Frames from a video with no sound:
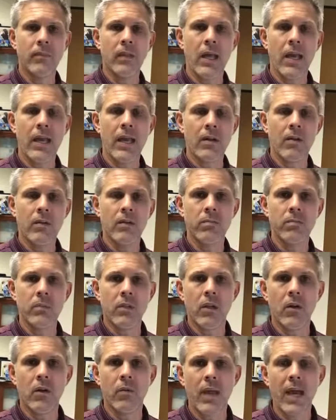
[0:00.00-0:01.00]
like,
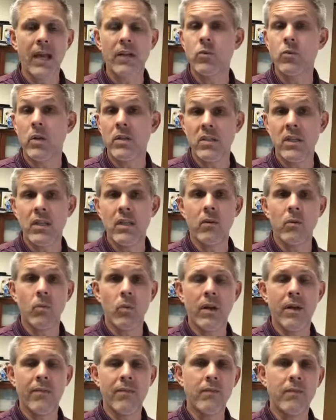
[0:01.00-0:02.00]
you know, XYZ or
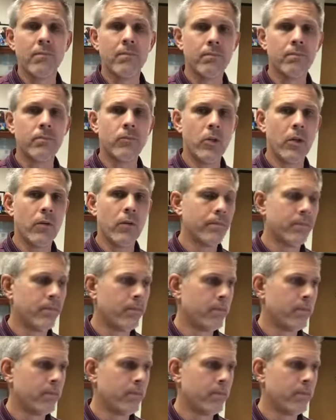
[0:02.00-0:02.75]
whatever. So,